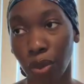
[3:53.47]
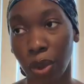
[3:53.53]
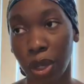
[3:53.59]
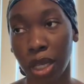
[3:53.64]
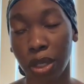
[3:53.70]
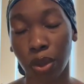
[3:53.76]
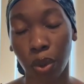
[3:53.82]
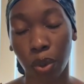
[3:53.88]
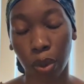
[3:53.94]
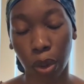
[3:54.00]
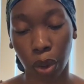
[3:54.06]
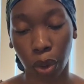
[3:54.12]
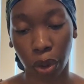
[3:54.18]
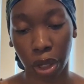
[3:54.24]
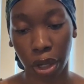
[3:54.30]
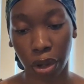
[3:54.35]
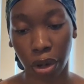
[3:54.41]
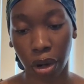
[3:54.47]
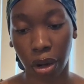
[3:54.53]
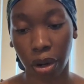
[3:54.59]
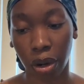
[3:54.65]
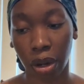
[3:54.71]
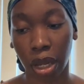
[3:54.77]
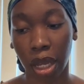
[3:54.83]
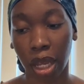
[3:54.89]
his own lawyer
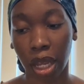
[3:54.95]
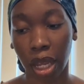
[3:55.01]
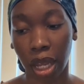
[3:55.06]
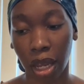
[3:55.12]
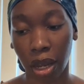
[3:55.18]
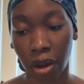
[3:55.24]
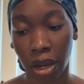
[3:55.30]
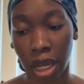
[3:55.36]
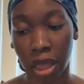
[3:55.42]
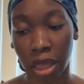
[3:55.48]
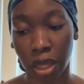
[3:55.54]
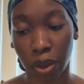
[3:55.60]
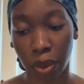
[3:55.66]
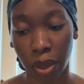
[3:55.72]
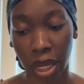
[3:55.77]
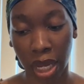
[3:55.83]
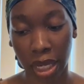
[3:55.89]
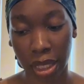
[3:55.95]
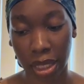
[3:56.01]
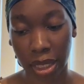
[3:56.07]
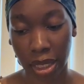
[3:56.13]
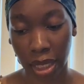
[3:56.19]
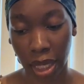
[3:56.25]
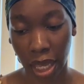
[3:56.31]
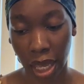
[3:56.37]
here in the United
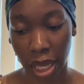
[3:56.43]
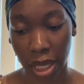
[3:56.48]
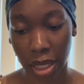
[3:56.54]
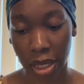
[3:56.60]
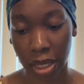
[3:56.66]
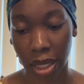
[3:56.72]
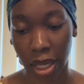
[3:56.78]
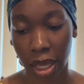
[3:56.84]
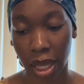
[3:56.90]
States